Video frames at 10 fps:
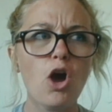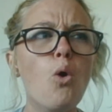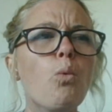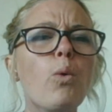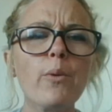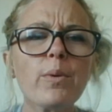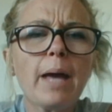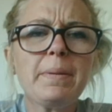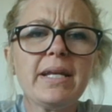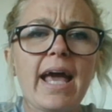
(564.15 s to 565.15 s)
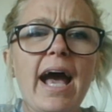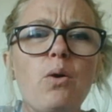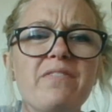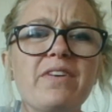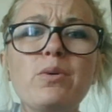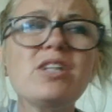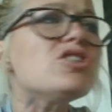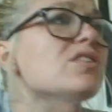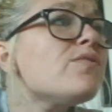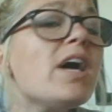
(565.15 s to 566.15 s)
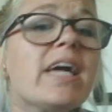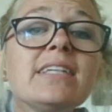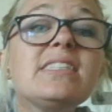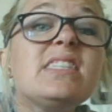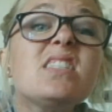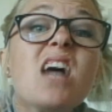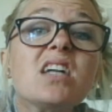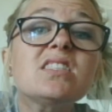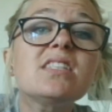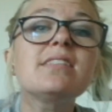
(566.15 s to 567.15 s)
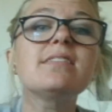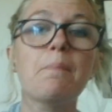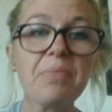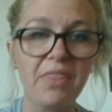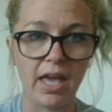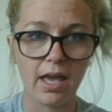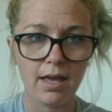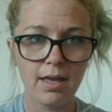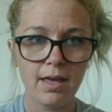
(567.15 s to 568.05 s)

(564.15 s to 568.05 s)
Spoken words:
Where would I be now if I would have just fucking stuck to something?